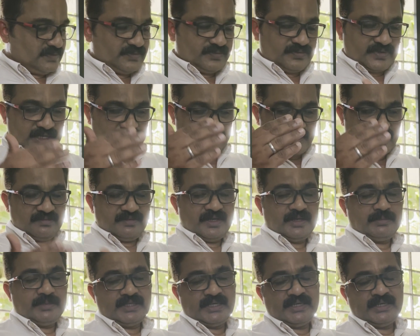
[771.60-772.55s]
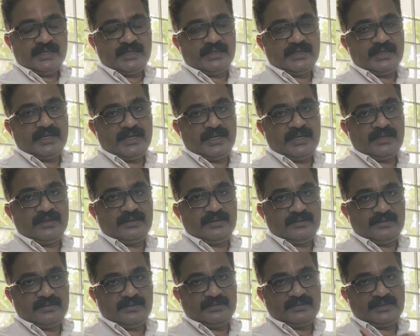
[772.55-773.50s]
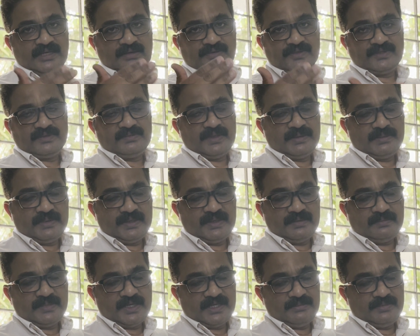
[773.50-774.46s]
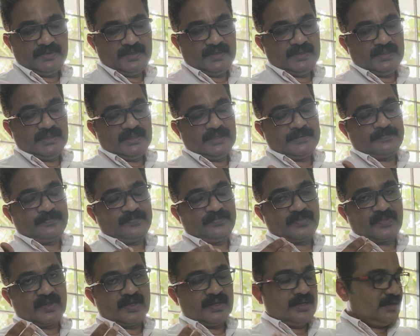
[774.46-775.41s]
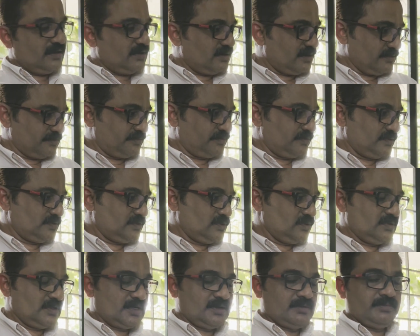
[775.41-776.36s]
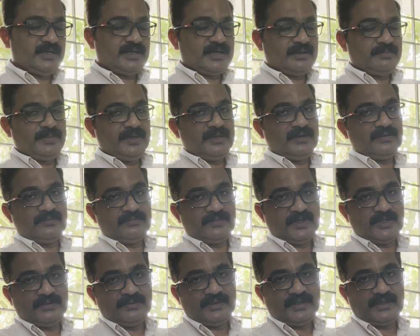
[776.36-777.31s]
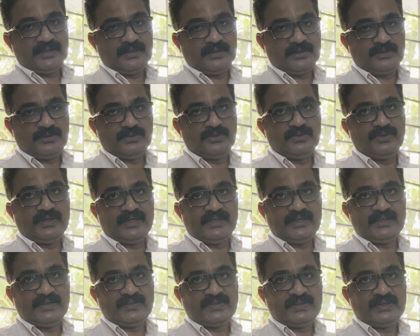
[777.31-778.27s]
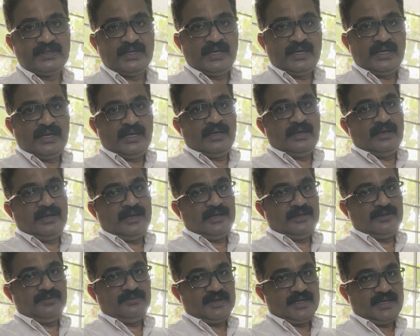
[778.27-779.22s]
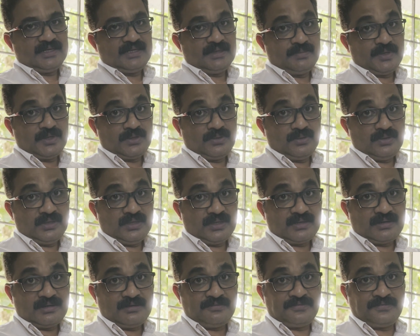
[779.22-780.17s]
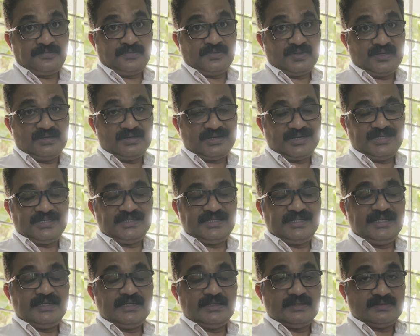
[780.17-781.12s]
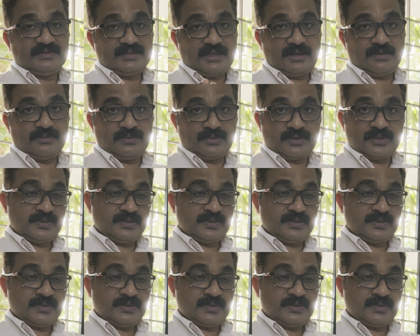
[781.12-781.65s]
fibrin may be there and the surface might be rough. So there will be rubbing between two layers and you will get a peculiar rough grating sound.